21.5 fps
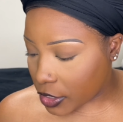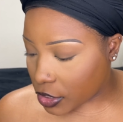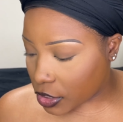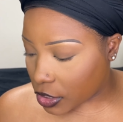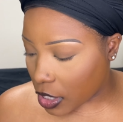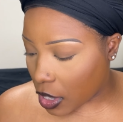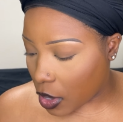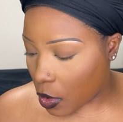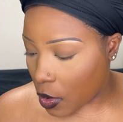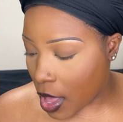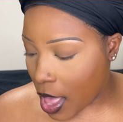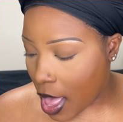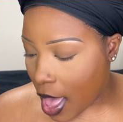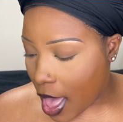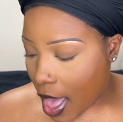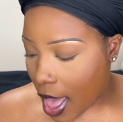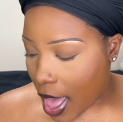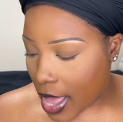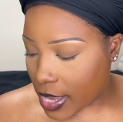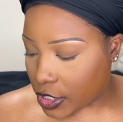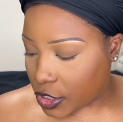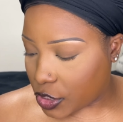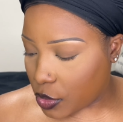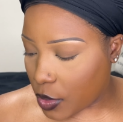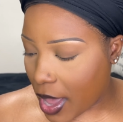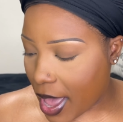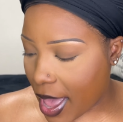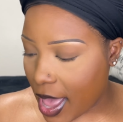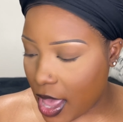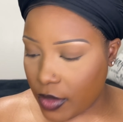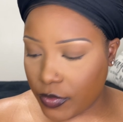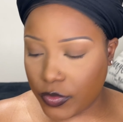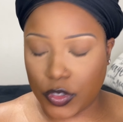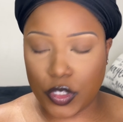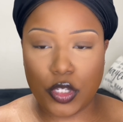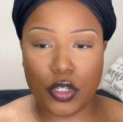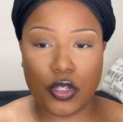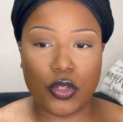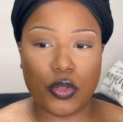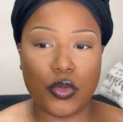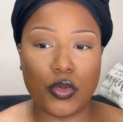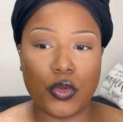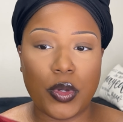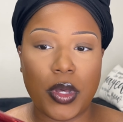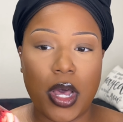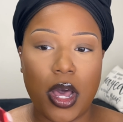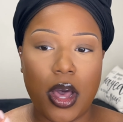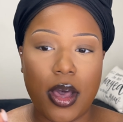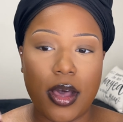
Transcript: So I do have two